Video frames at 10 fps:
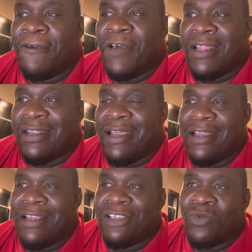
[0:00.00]
And
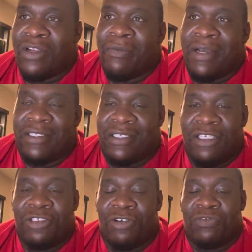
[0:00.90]
that is one of my
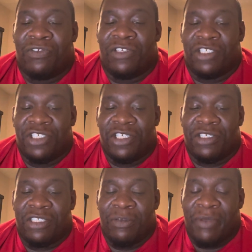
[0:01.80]
teach goals for this year
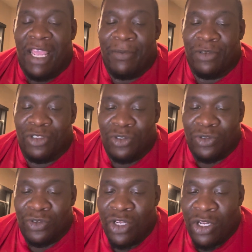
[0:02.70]
is to be able
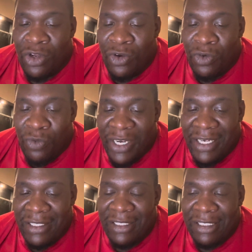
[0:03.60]
to
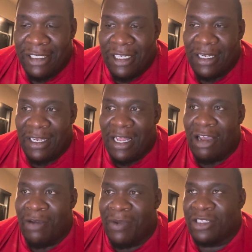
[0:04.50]
reach and
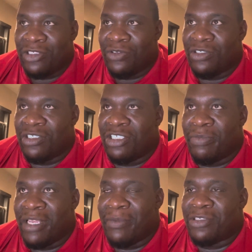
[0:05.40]
allow my students to
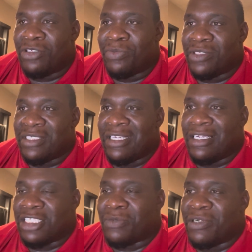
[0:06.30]
be able to present
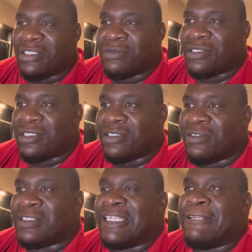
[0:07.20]
and express
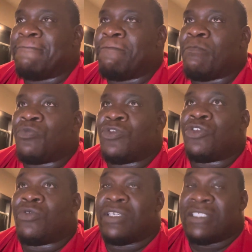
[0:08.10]
themselves
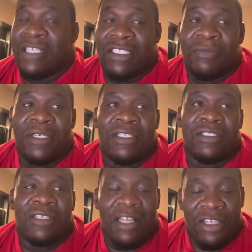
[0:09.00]
through
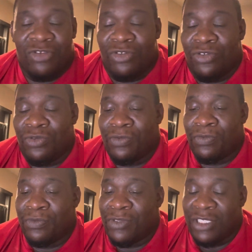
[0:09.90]
assessments,
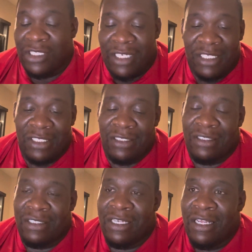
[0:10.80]
classroom
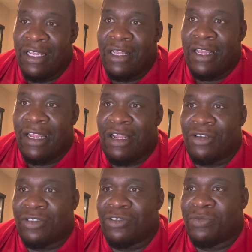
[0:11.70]
discussions, and
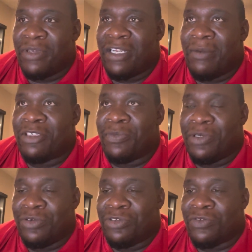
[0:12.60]
also being able to
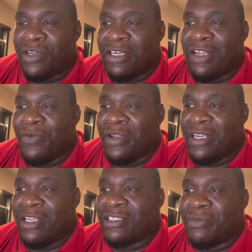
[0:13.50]
produce the rigor that we
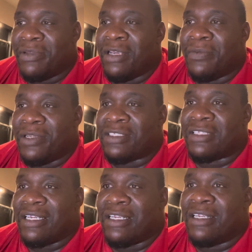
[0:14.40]
need to be able to
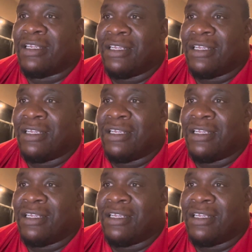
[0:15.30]
stay